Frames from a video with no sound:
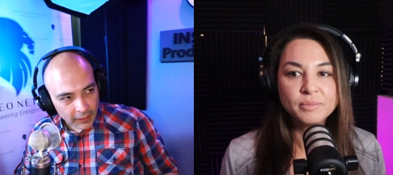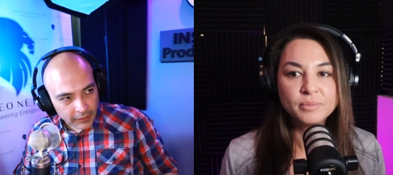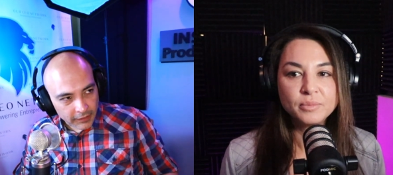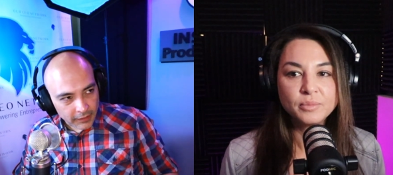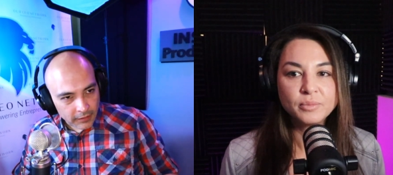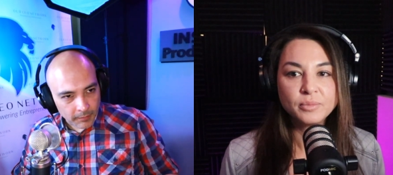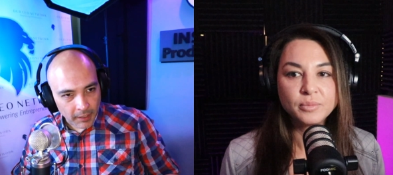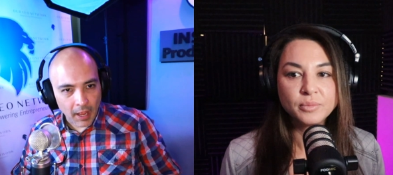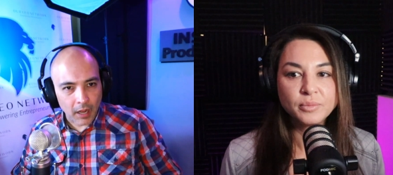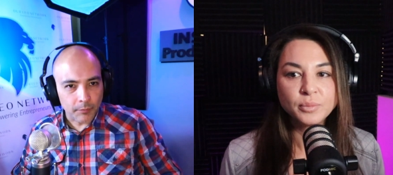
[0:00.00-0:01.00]
Speaker 1: ideas
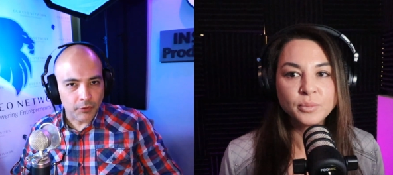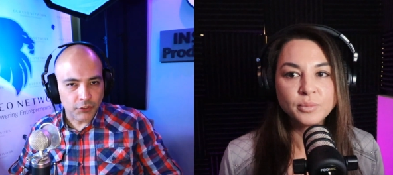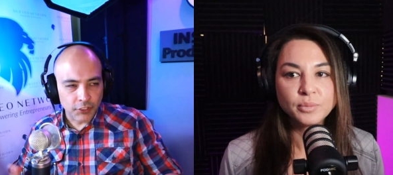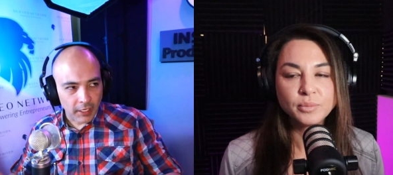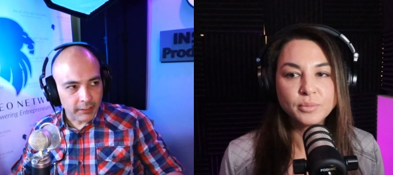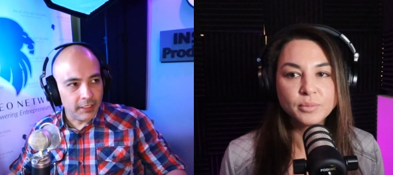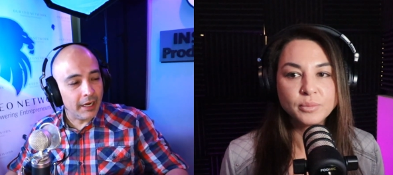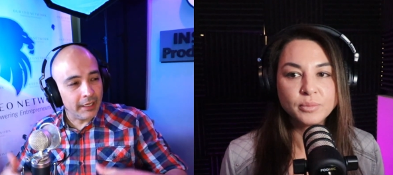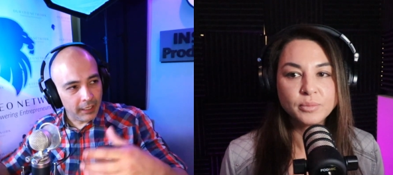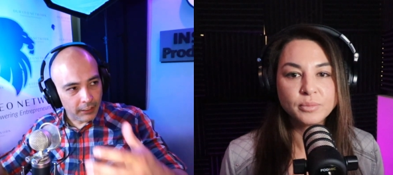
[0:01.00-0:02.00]
about how to project and how
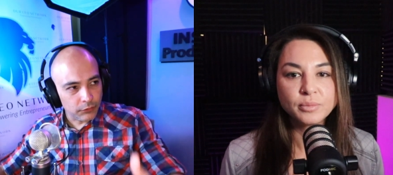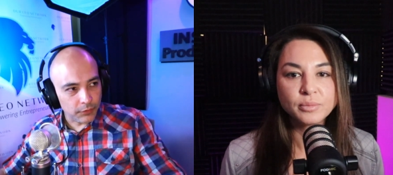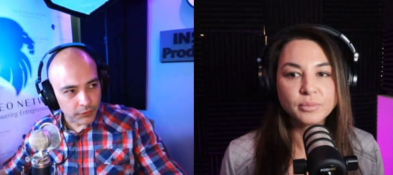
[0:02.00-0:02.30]
to get to a